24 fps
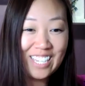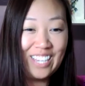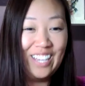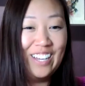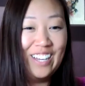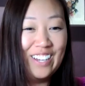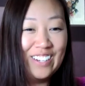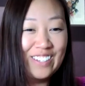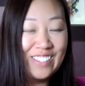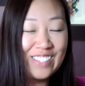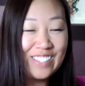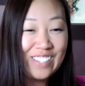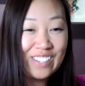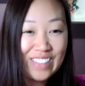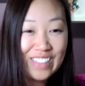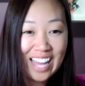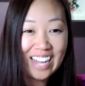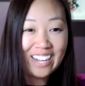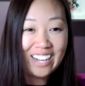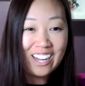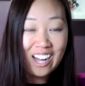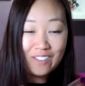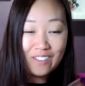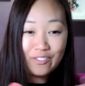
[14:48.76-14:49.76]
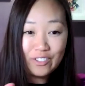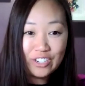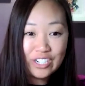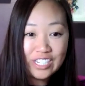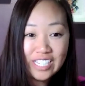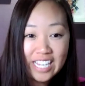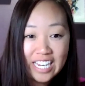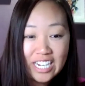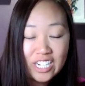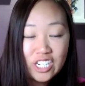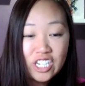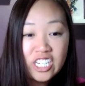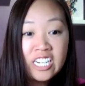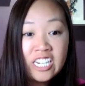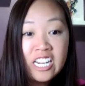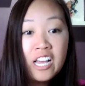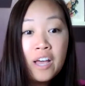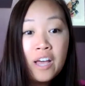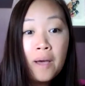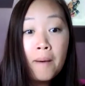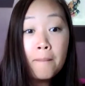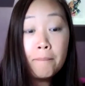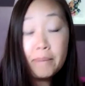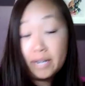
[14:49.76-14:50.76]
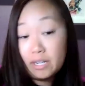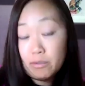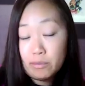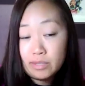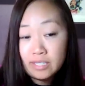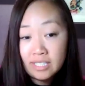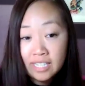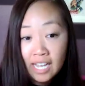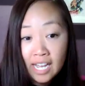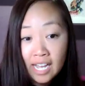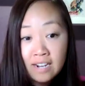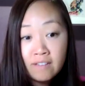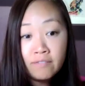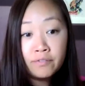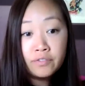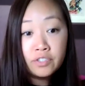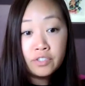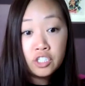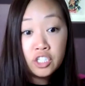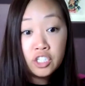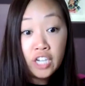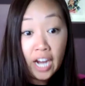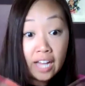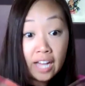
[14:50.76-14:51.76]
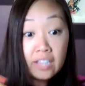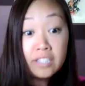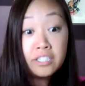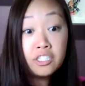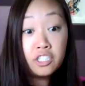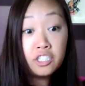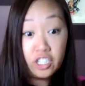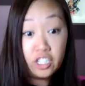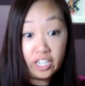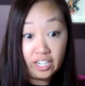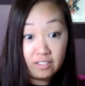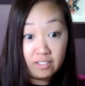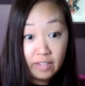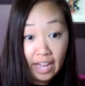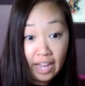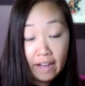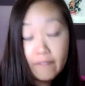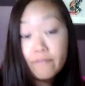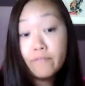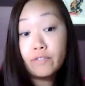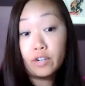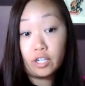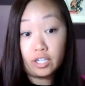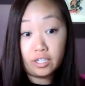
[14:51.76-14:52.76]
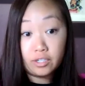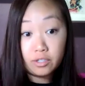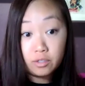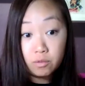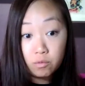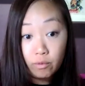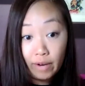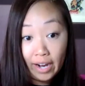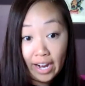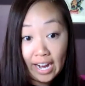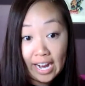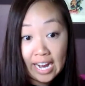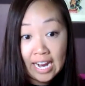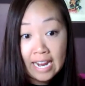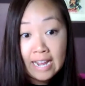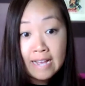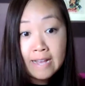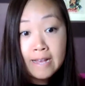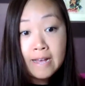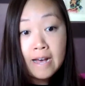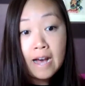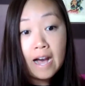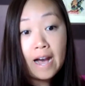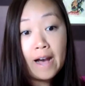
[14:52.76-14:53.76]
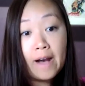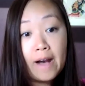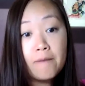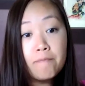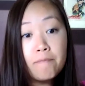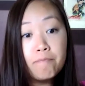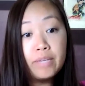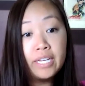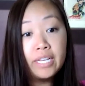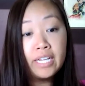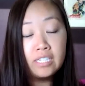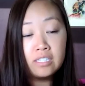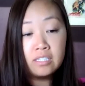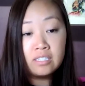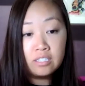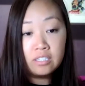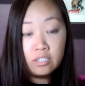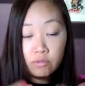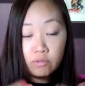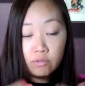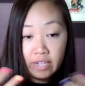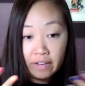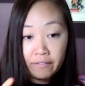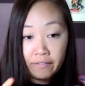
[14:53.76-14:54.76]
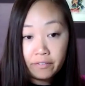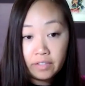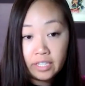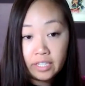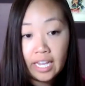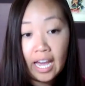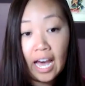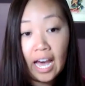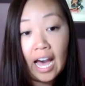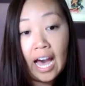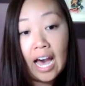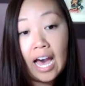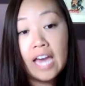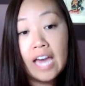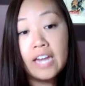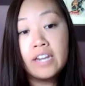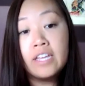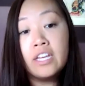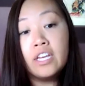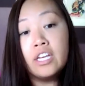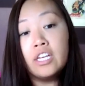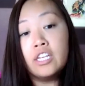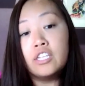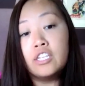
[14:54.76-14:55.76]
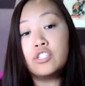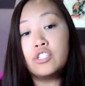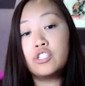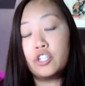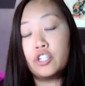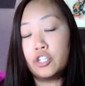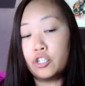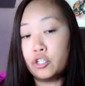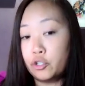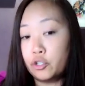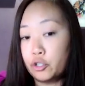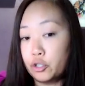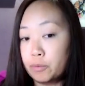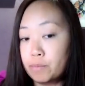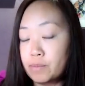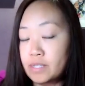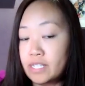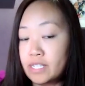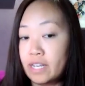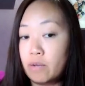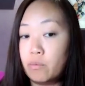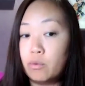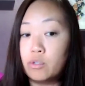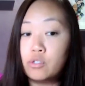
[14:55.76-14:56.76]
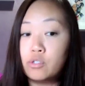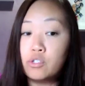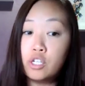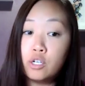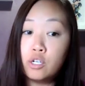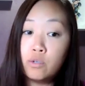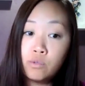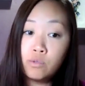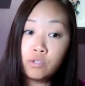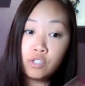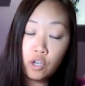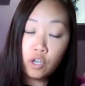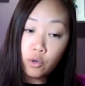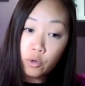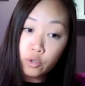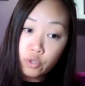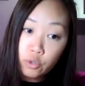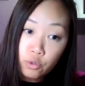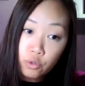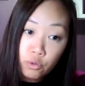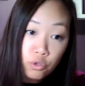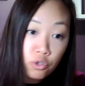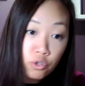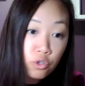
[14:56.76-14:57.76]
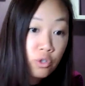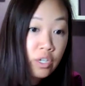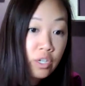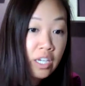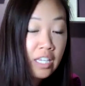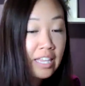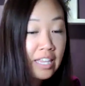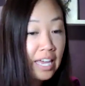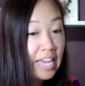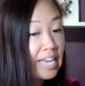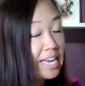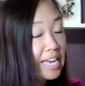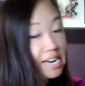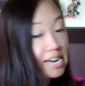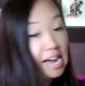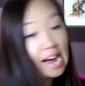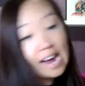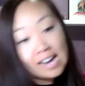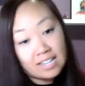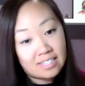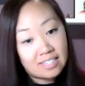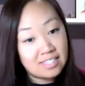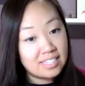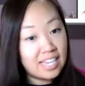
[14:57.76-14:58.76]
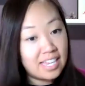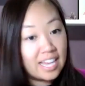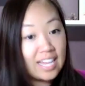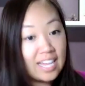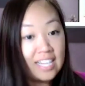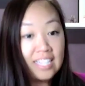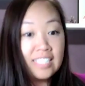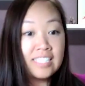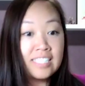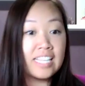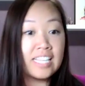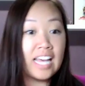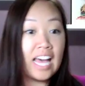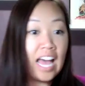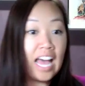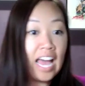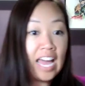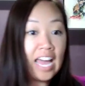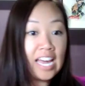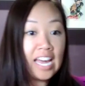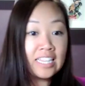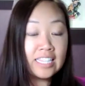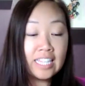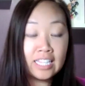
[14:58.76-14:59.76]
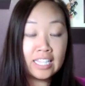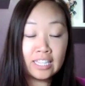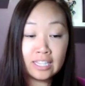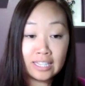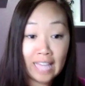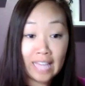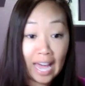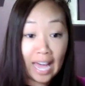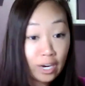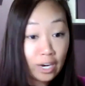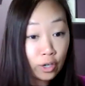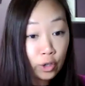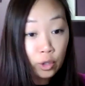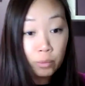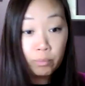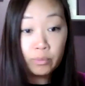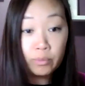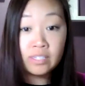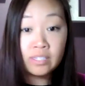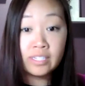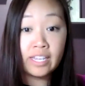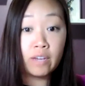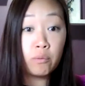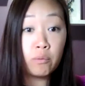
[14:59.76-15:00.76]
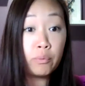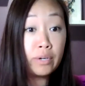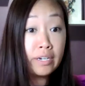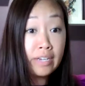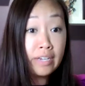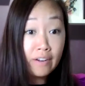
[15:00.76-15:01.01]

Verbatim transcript: too, so that conversation. But it was kind of challenging at first, right? Um, because you definitely had certain groups saying, well, so and so usually they get access, and then that group would say, We